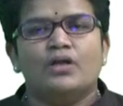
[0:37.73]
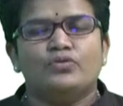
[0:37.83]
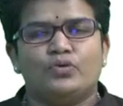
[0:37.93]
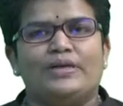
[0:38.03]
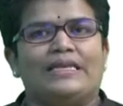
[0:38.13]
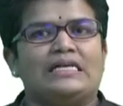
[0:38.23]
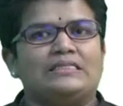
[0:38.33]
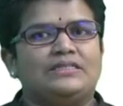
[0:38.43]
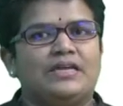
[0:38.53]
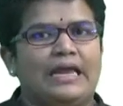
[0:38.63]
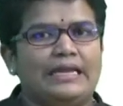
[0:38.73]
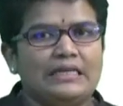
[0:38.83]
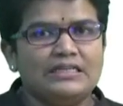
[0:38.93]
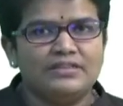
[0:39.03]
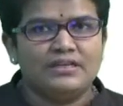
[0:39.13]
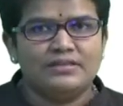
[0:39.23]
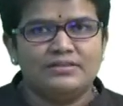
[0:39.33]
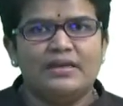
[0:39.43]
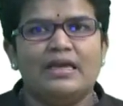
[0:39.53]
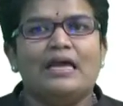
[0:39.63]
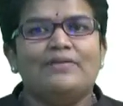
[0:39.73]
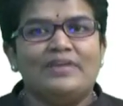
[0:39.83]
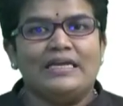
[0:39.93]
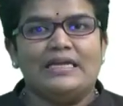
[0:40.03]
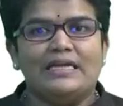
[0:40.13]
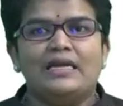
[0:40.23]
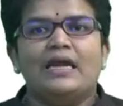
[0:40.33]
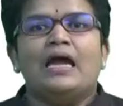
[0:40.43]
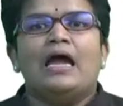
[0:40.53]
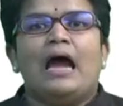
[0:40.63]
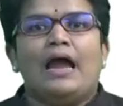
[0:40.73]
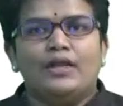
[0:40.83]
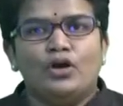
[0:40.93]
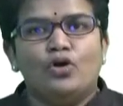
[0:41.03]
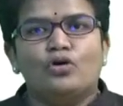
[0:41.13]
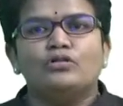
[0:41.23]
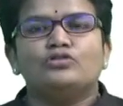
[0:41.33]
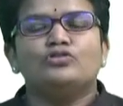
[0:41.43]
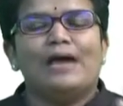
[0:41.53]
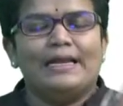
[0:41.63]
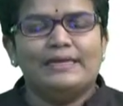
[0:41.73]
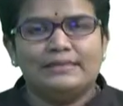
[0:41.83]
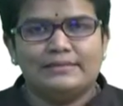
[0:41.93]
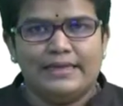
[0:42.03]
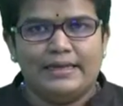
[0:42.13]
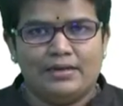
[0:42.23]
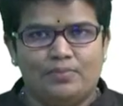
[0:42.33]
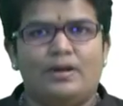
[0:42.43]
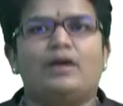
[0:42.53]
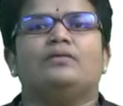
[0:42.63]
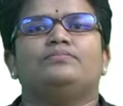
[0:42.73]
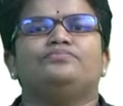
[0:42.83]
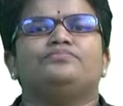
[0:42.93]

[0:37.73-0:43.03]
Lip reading: So industrial analysis we undergo to understand about